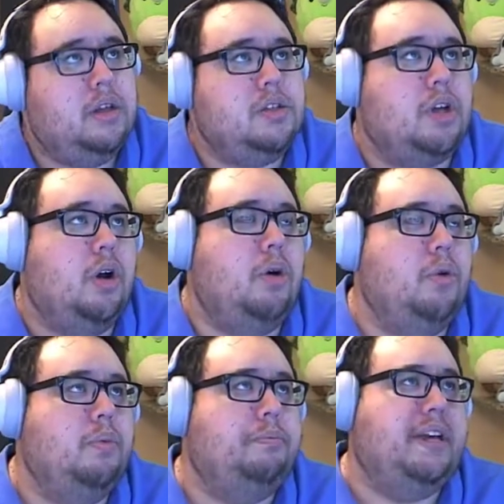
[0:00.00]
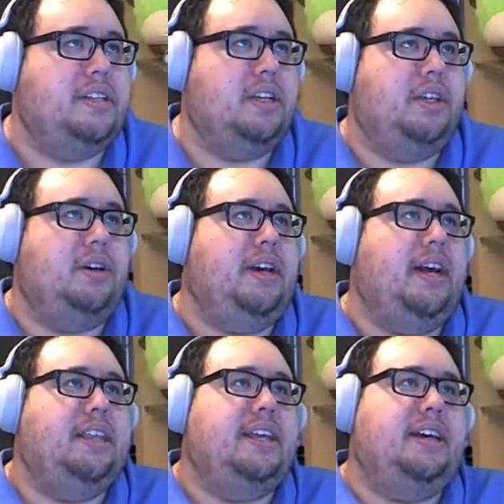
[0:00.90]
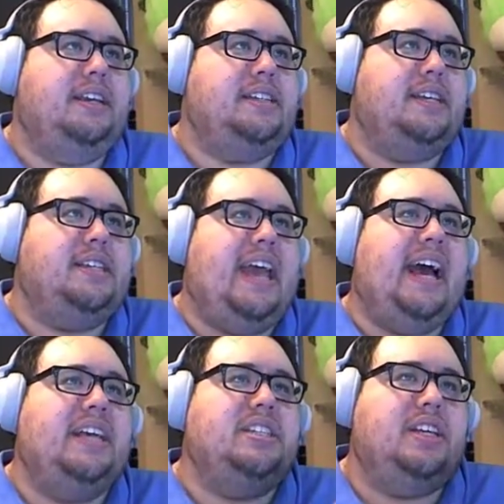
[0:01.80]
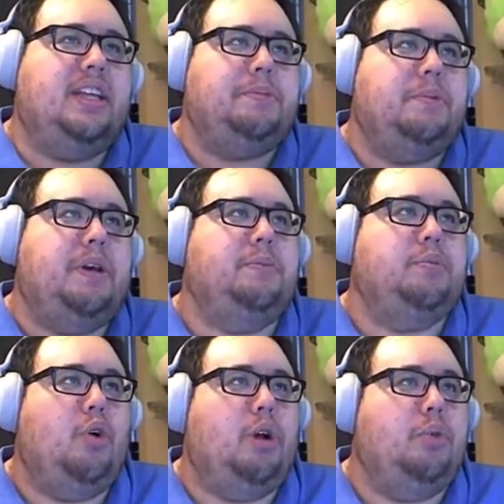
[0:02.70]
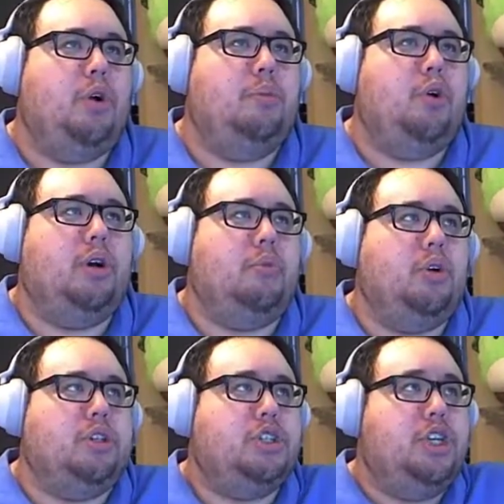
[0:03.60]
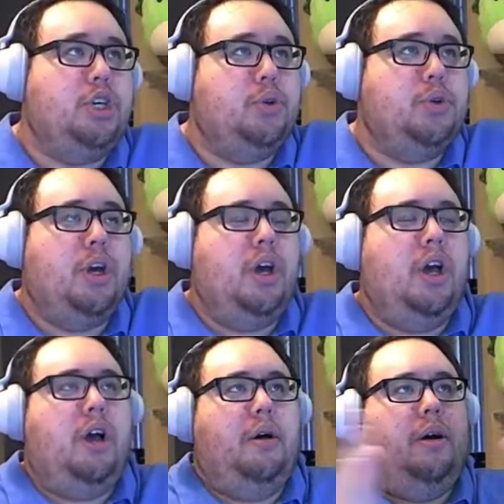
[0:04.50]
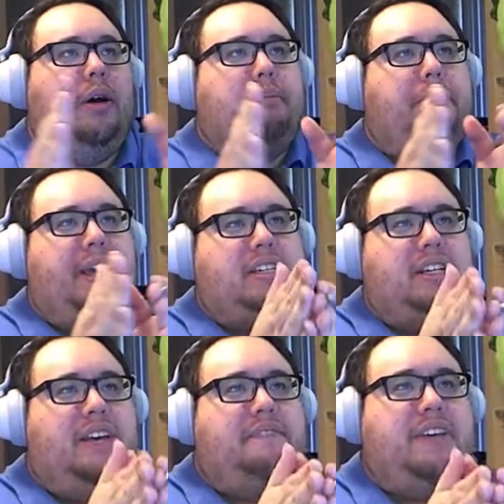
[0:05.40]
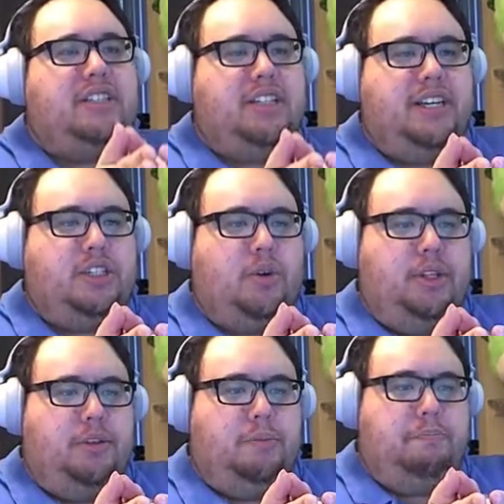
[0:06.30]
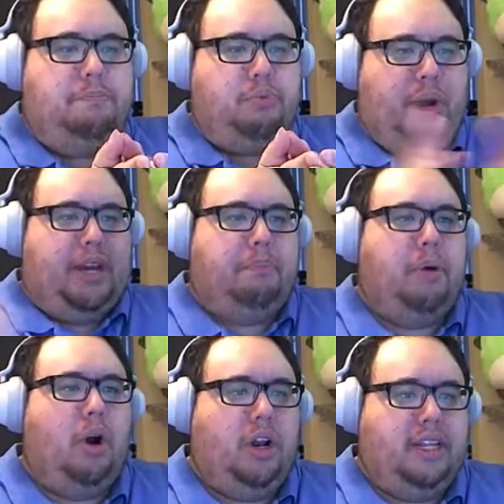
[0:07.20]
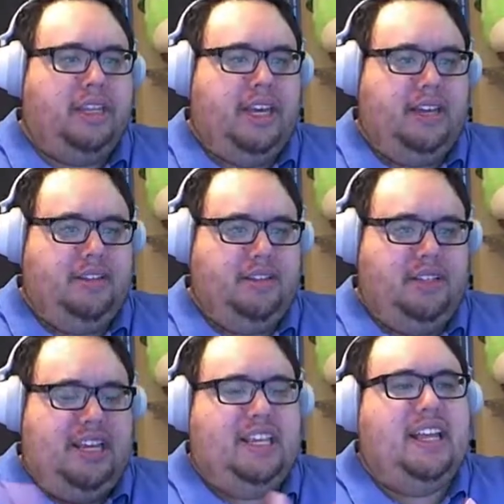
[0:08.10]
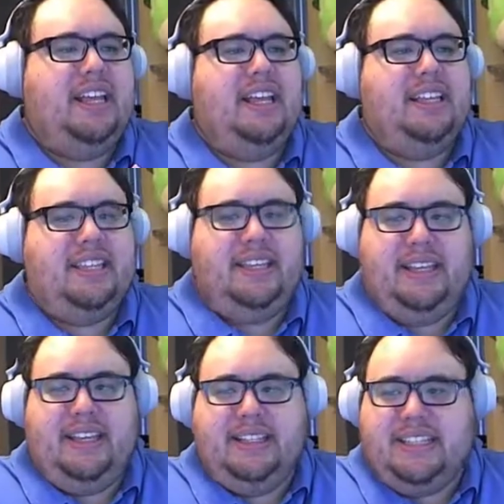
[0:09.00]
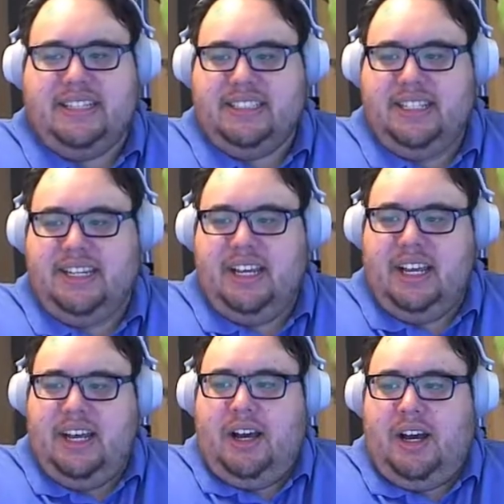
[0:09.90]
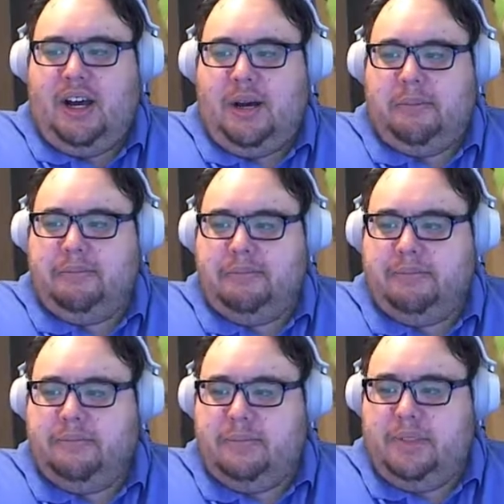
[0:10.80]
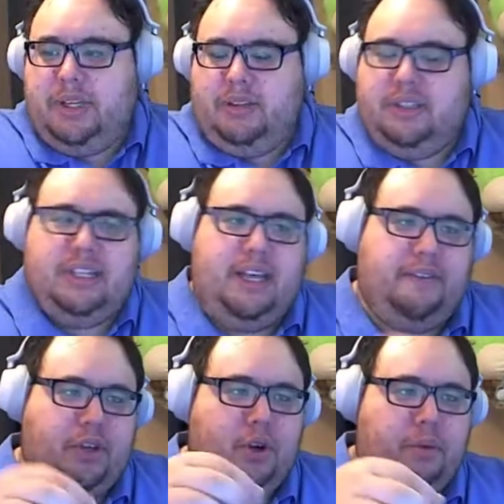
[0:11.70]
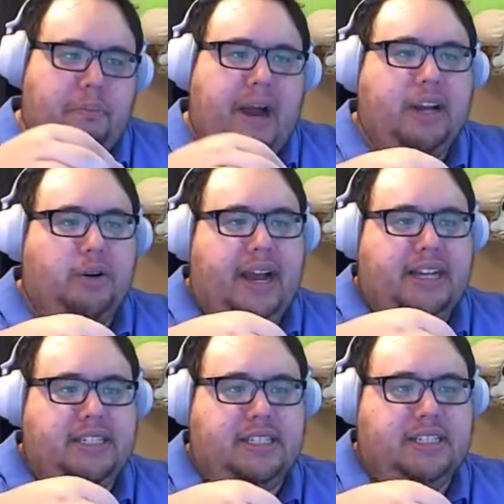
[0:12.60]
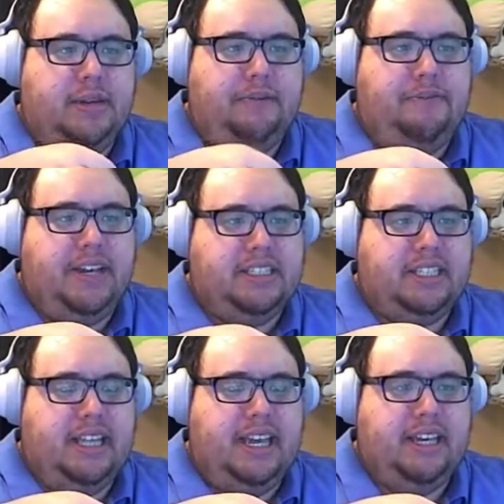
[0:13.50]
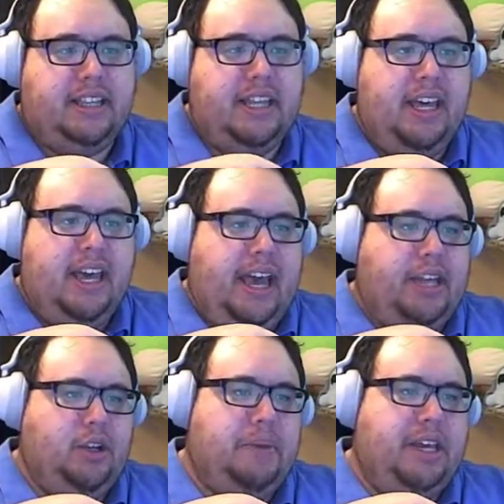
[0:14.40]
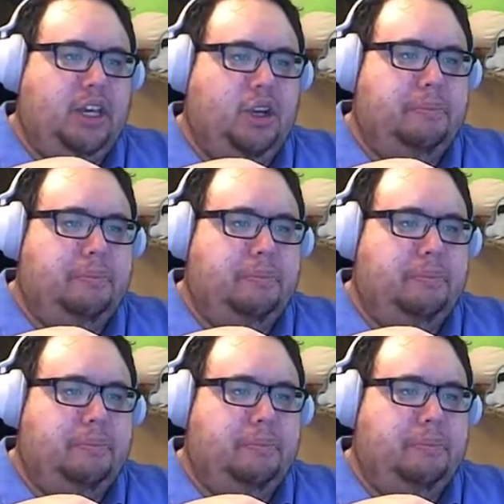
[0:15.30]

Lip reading: So basically, you can kind of think of this as the ellipse becomes more and more and more and more skewed, basically eventually it's going to break apart at the ends. Like it essentially, if your minor axis is some fixed length and you're making your